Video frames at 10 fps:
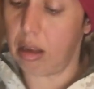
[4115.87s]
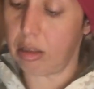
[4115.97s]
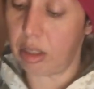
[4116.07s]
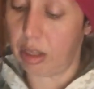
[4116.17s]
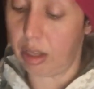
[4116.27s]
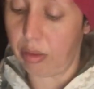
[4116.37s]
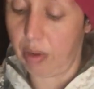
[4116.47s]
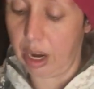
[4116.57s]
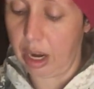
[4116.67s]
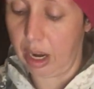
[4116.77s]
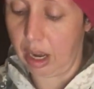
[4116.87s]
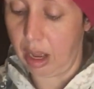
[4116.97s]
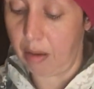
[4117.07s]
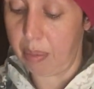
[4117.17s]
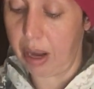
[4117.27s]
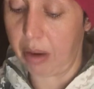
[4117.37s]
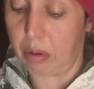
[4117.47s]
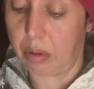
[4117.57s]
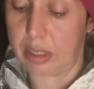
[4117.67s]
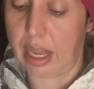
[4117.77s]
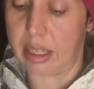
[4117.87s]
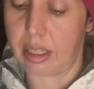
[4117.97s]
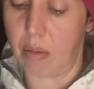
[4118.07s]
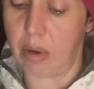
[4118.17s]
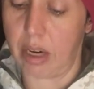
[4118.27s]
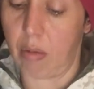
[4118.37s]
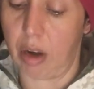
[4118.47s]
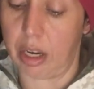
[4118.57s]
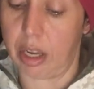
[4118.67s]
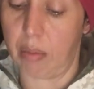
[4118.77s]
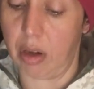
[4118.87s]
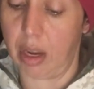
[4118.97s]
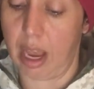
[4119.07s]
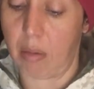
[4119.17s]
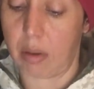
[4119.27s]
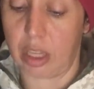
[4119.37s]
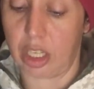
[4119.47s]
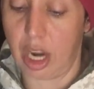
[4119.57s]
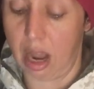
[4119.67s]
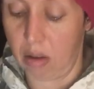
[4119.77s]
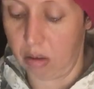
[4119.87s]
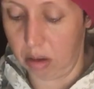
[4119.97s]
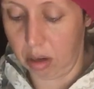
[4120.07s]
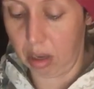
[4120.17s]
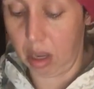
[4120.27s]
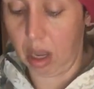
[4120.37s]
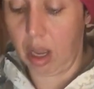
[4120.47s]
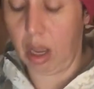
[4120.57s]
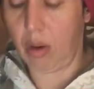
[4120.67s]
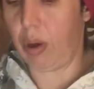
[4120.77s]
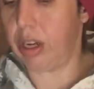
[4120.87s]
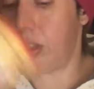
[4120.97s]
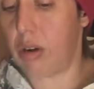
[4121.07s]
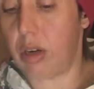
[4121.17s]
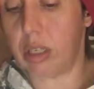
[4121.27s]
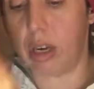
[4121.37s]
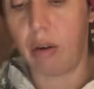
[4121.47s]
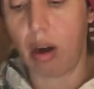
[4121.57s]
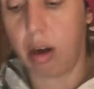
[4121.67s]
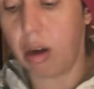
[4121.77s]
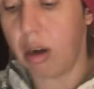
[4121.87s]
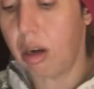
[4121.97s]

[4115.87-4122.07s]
to the Three of Pentacles that someone didn't want to communicate with the child. Queen of Swords, there you are.